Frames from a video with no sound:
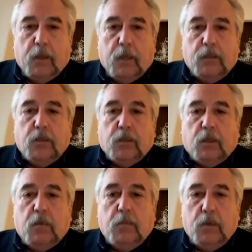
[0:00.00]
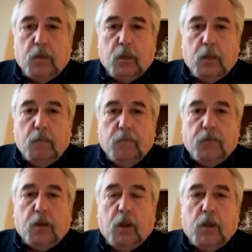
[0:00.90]
and to the community for
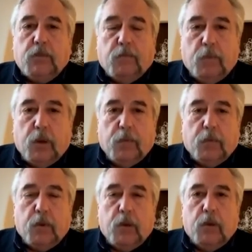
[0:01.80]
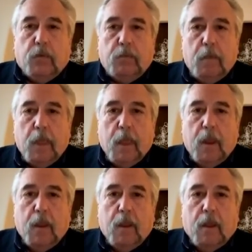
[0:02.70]
the loss of one of their own.
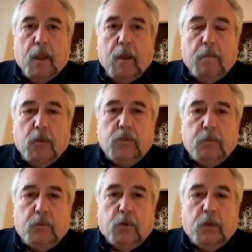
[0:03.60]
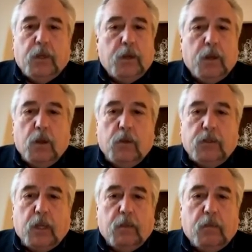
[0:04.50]
And most importantly to know is
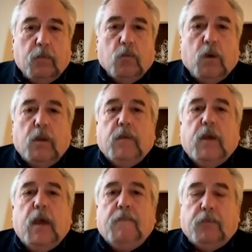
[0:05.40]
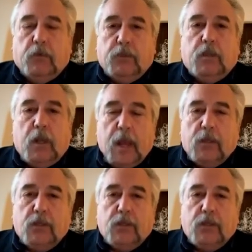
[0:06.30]
that one of the efforts the
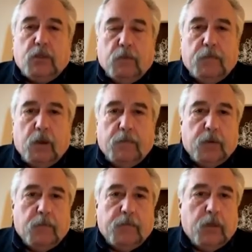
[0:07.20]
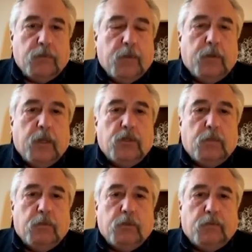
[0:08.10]
National Fallen Firefighters Foundation
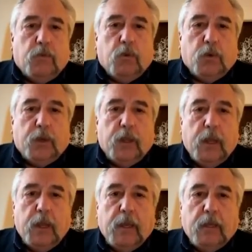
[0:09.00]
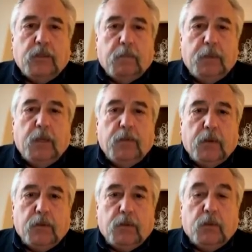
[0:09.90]
puts forward is to be
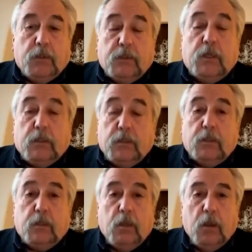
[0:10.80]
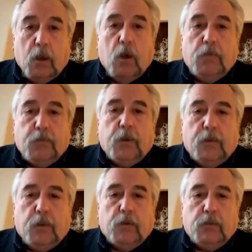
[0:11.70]
there to assist all three
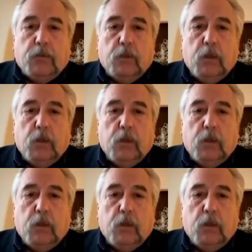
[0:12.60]
of those